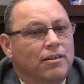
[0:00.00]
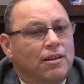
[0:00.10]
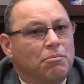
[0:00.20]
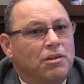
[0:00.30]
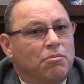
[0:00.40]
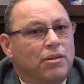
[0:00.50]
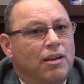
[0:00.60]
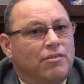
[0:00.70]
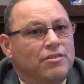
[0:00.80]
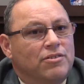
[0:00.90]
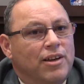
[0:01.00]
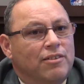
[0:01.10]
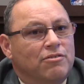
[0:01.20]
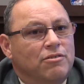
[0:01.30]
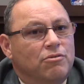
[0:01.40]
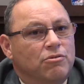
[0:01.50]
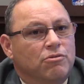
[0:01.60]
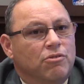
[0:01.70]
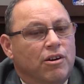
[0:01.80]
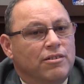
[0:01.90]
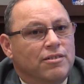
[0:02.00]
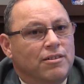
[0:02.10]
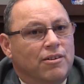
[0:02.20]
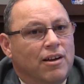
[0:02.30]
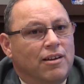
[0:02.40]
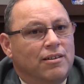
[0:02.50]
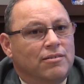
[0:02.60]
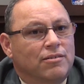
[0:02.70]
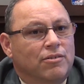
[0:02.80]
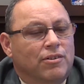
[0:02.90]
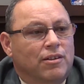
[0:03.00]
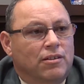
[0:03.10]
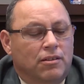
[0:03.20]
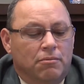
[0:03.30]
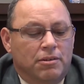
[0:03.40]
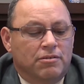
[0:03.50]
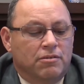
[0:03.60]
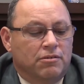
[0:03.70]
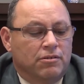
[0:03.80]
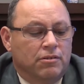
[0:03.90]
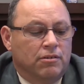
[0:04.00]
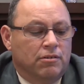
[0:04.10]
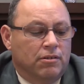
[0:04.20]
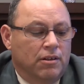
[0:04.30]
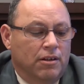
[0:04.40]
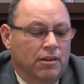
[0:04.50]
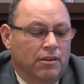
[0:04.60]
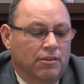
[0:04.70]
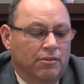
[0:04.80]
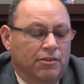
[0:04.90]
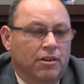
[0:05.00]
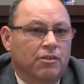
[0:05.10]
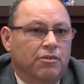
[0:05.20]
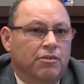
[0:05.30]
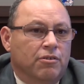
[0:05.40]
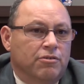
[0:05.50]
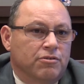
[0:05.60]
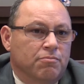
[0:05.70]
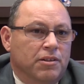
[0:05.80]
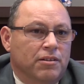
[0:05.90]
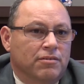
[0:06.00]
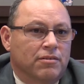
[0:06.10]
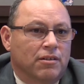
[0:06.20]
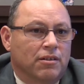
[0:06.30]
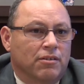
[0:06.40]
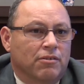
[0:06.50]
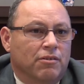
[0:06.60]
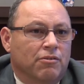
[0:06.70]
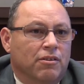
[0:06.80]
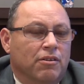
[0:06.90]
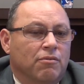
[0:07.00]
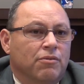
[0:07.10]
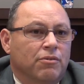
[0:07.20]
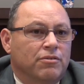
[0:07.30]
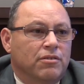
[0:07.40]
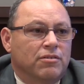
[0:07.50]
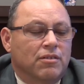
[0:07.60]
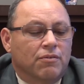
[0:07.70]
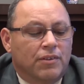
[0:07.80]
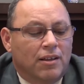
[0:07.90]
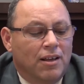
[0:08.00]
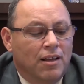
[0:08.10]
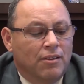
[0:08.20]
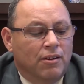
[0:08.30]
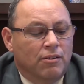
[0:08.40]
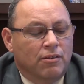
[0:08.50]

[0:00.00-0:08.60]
not been able to have a chance due to drugs and narcotics. You know, they, they miss their, their their younger years because uh, they're under the influence of stuff. And the,